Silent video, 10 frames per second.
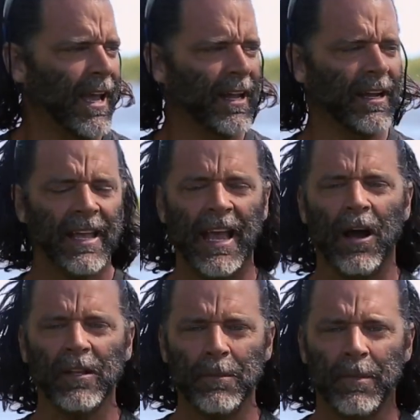at a
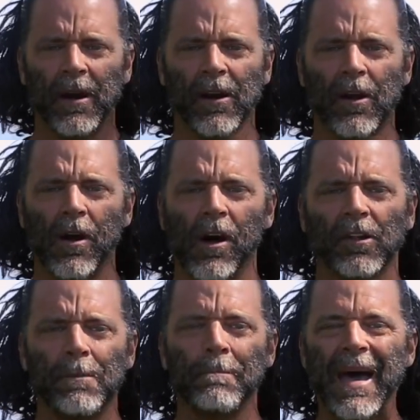county park
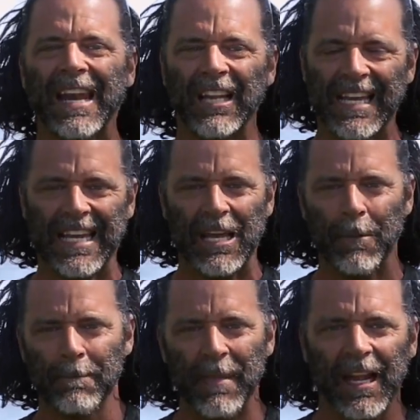called Medley
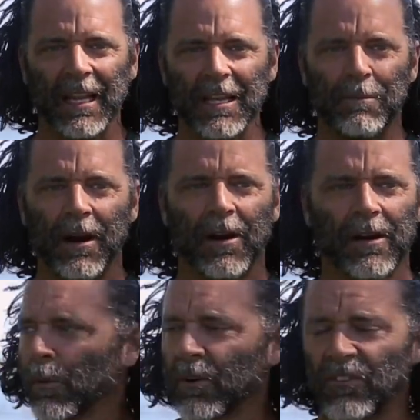
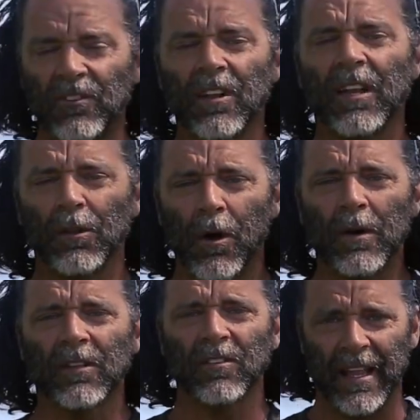Park. We're still at
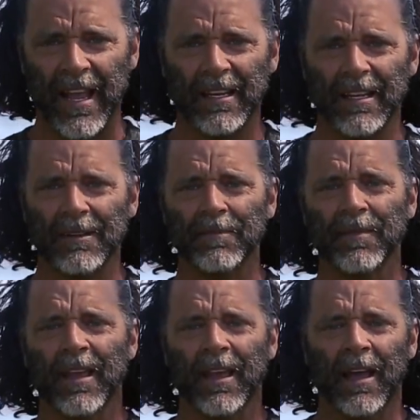Logan's Landing
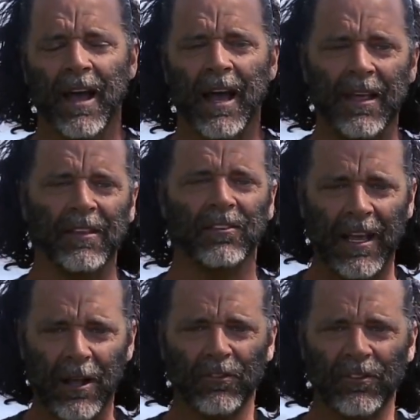on the
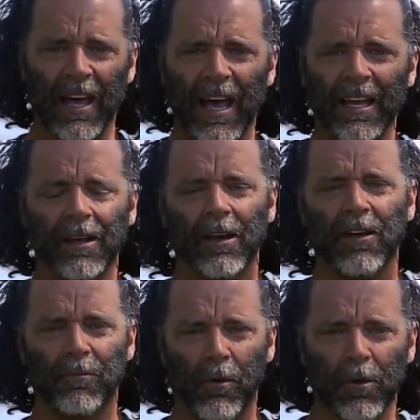south side
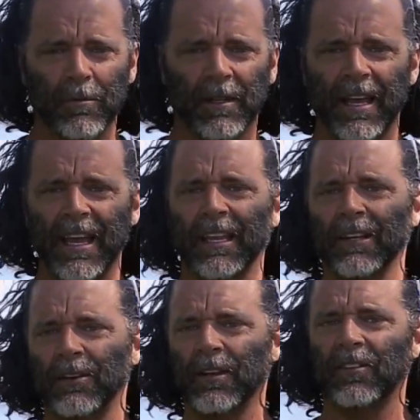of Boardman Lake,
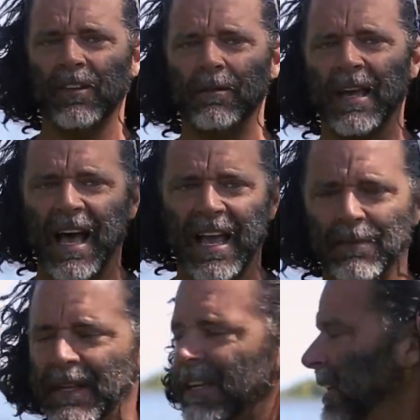and you can see
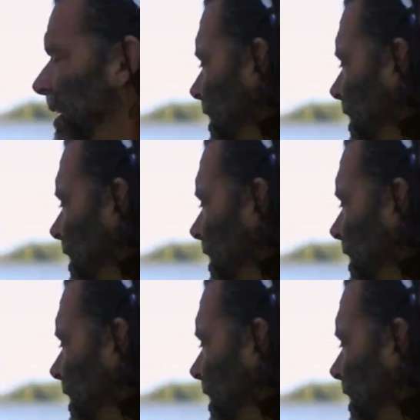behind me,